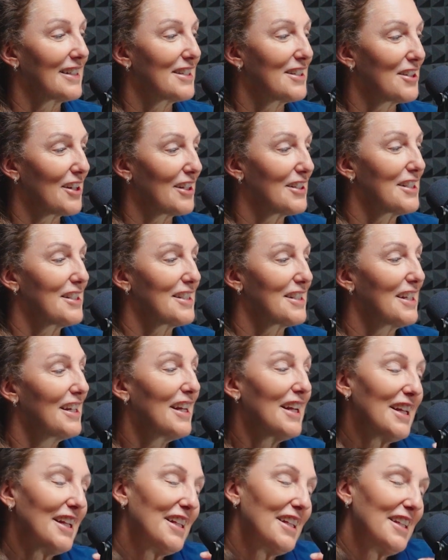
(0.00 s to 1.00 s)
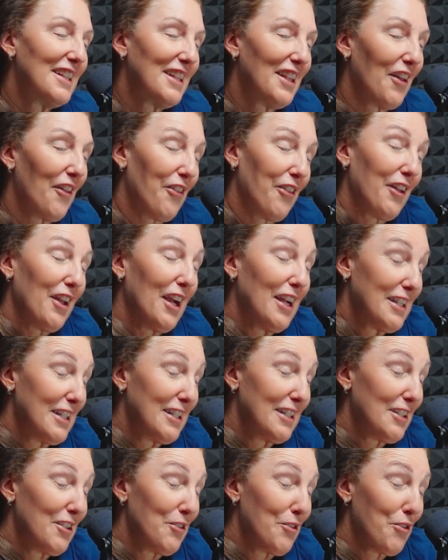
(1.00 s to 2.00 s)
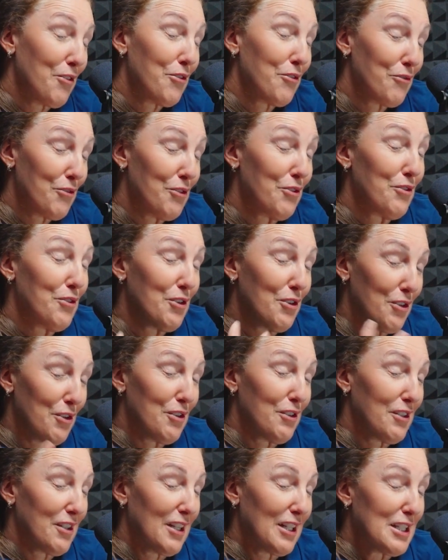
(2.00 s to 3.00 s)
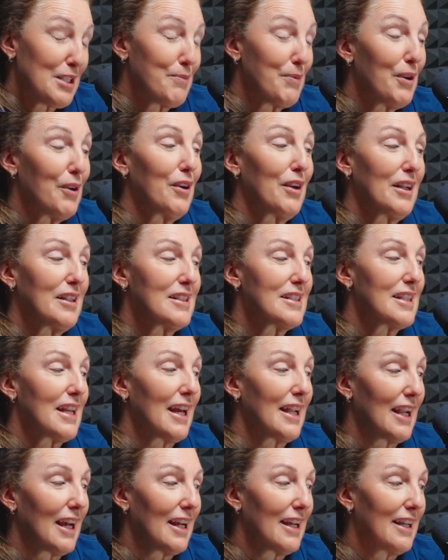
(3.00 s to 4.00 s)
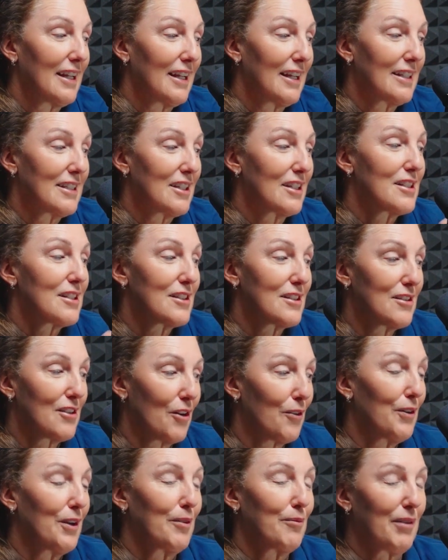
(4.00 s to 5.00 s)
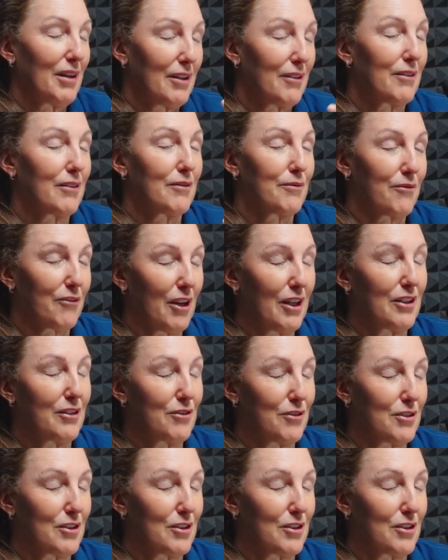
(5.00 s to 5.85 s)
just the other thing, I didn't go through your experience, and I just knowing my friend who